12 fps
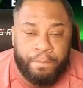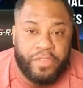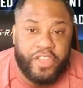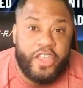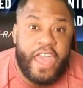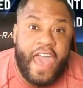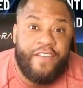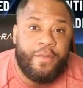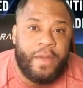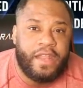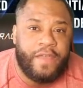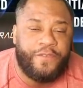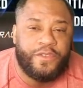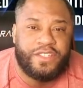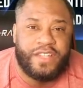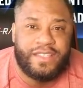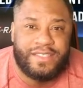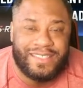But there you have it, my nephews and
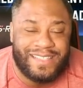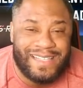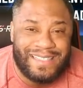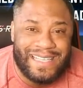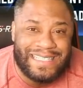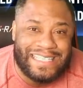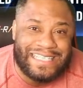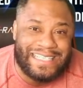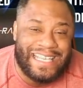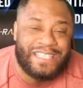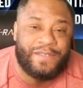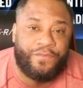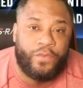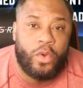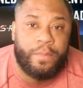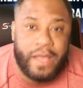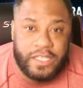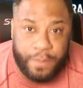nieces. This is the Season
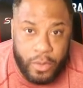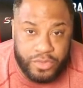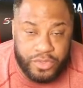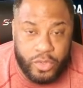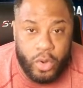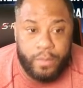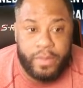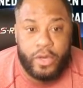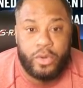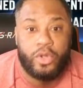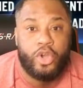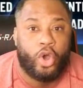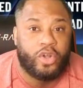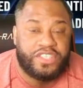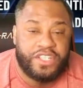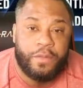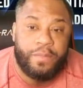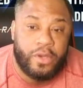4 best post-scoring build or
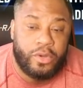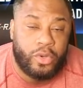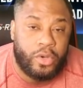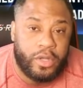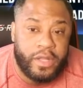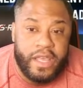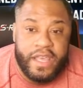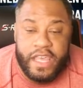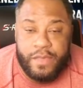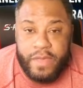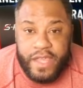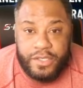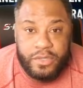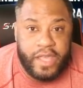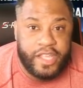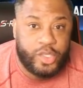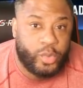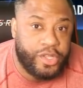center build on NBA
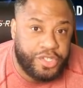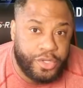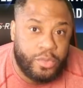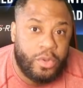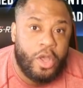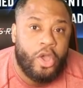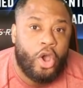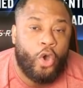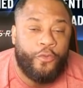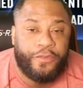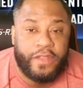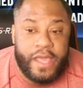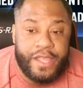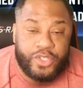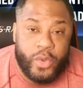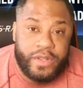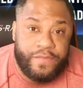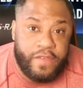2K22. Hopefully you
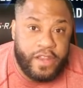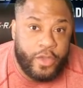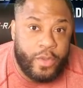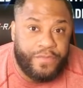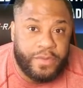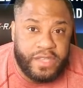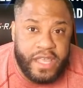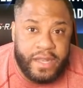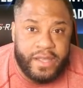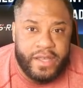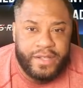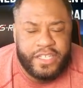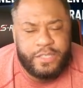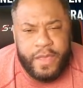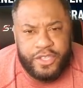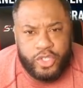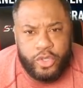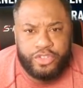enjoyed the video. If you did, just
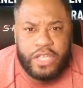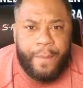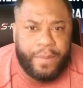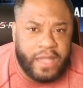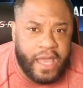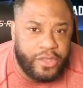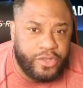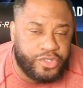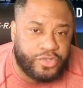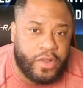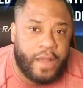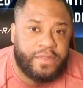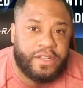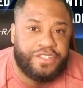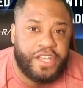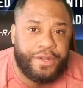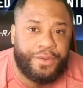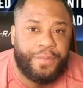make sure you drop a like, you subscribe to the
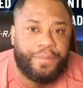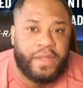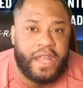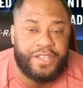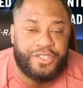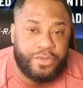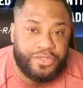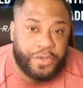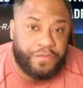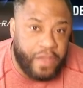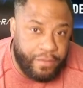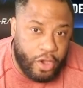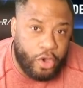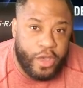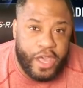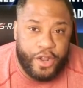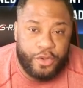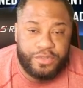channel, and as usual, your favorite old
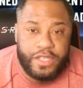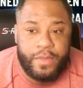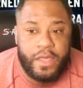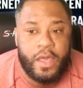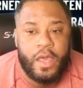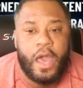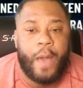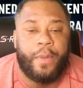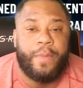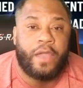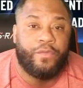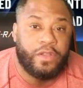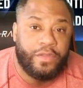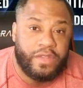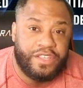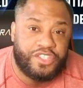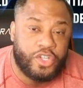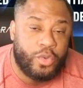head, Uncle Demi. I'll be back really,
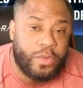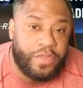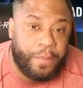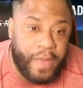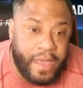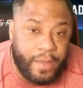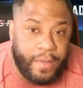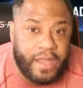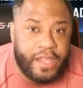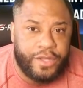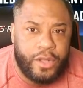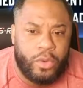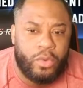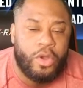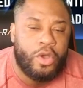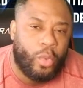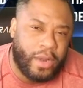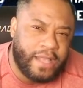really soon with the banger, man. And you know,
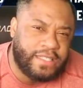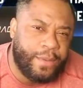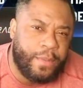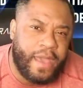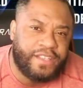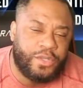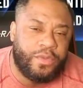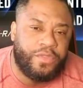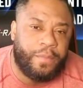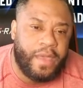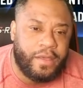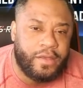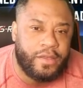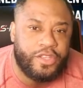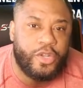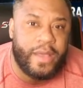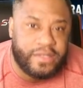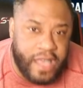when I say I'll be back soon with the banger,
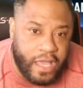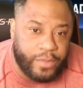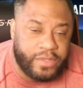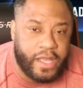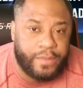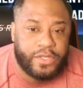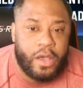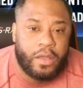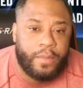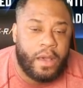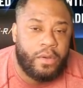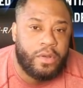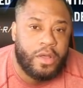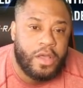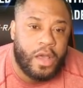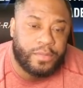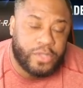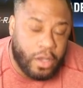you know exactly what day I'm talking about.
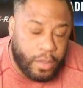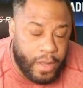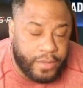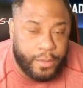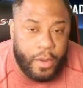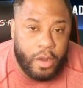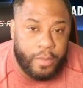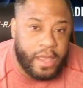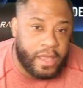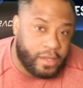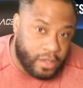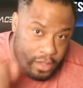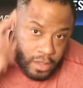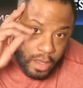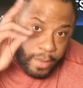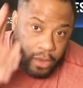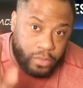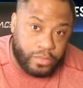I'm talking about tomorrow, man.
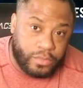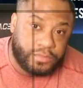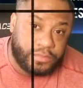I'm out.